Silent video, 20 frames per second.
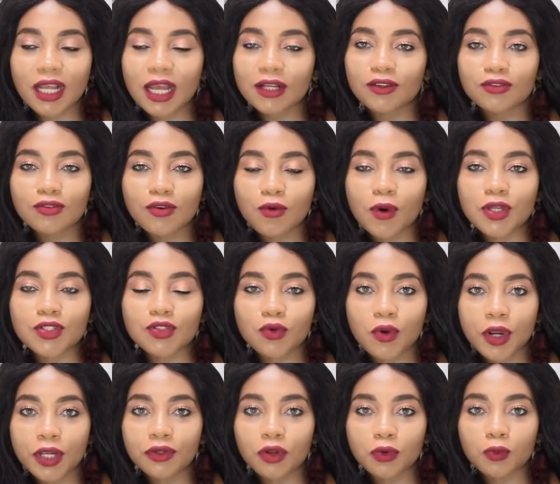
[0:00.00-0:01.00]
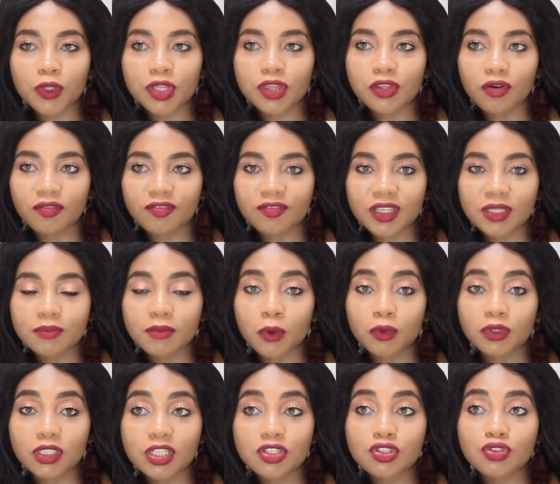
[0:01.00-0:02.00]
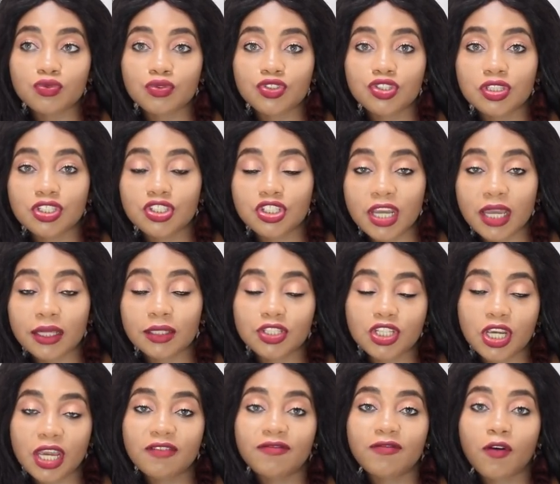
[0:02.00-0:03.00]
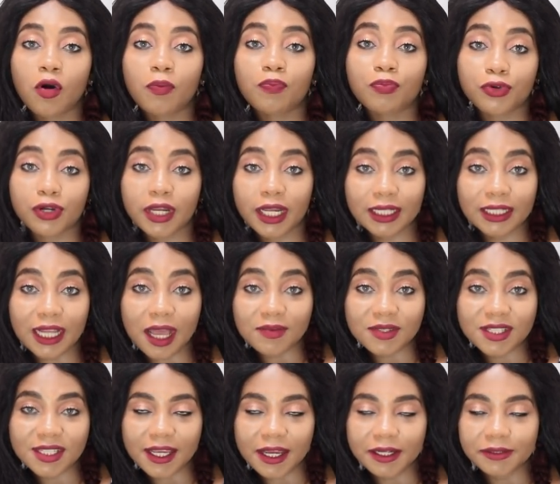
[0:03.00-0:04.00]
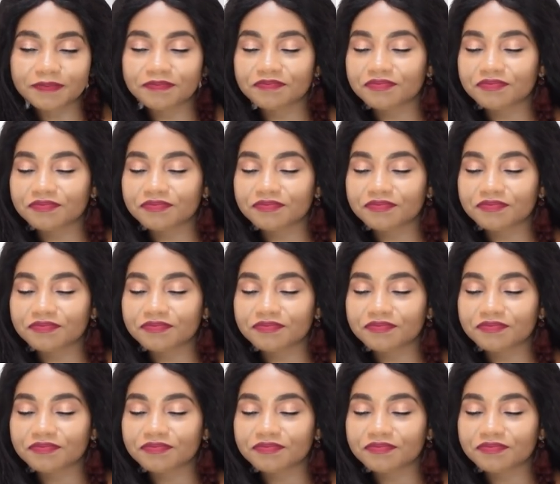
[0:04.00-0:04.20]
I don't know what's going on with your feet, but we need to check for preeclampsia.